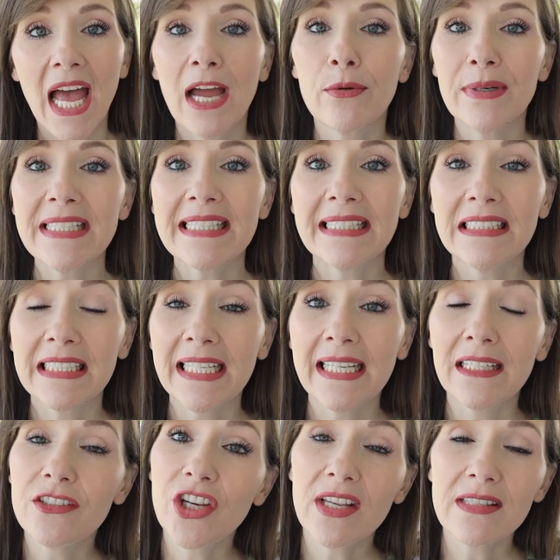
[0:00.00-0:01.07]
I
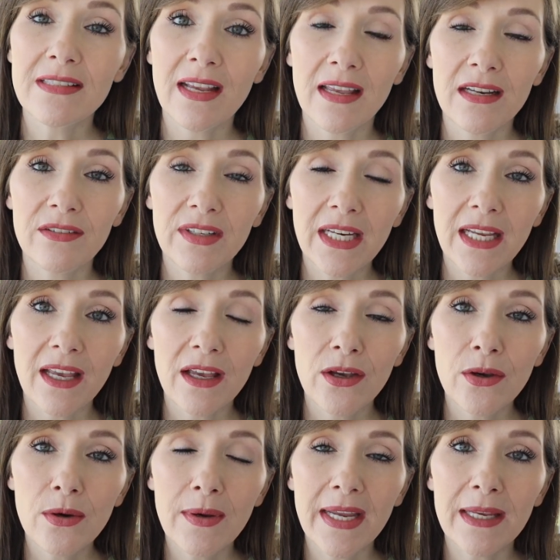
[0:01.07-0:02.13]
recently just done a
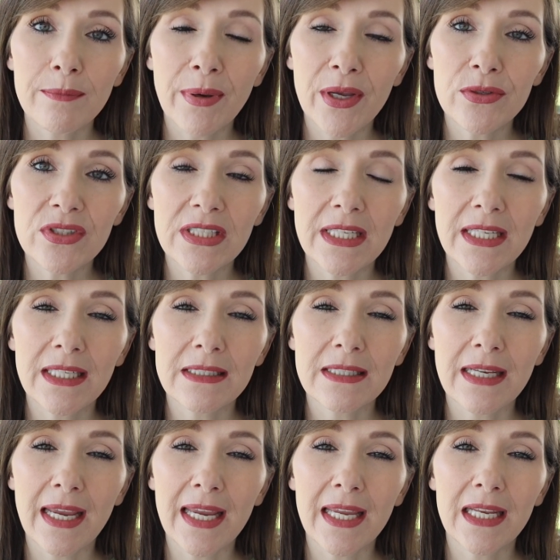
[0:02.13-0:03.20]
video and posted
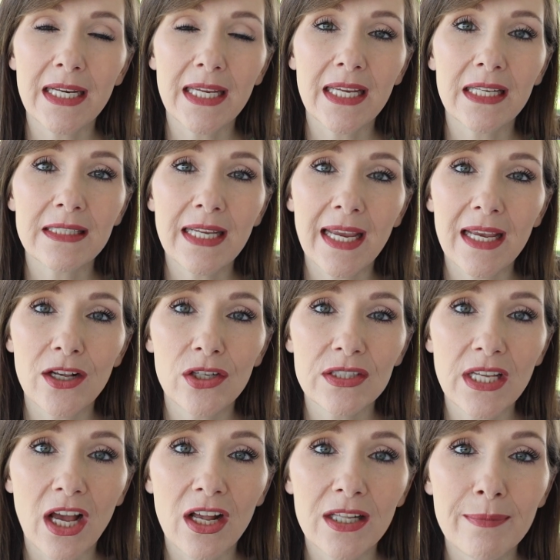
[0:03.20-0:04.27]
it and it
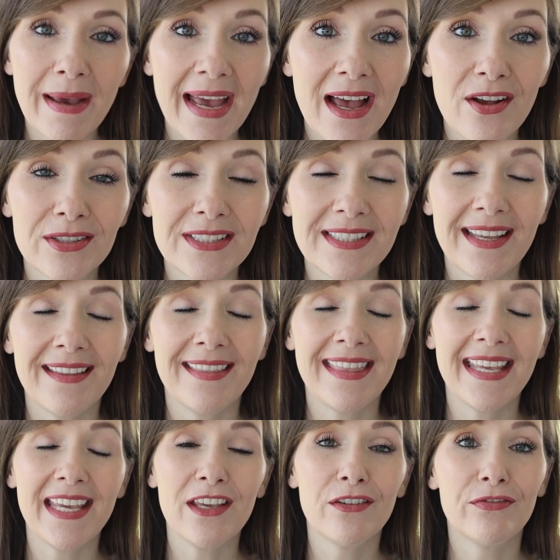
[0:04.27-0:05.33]
tells all about
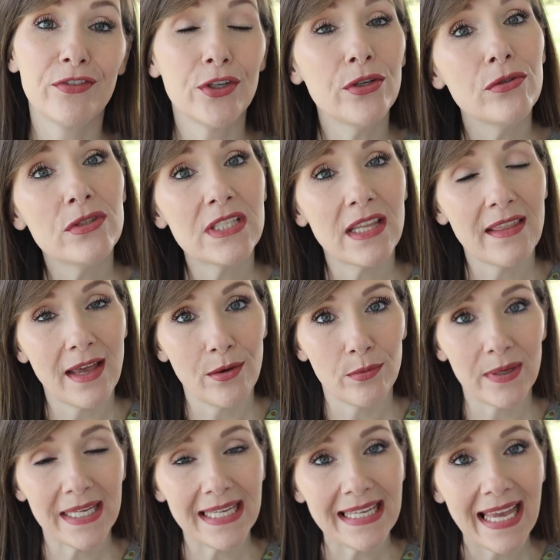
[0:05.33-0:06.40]
the foods that
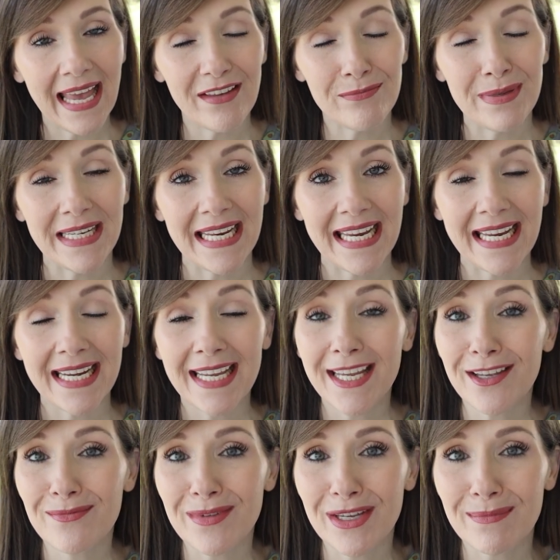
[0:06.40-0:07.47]
we have been
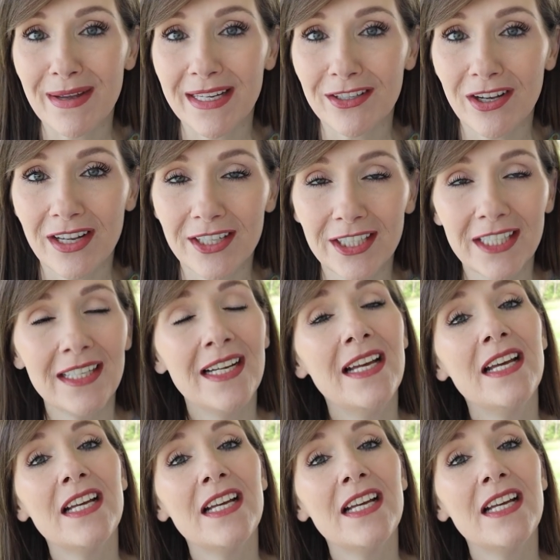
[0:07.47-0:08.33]
eating, me and my daughter,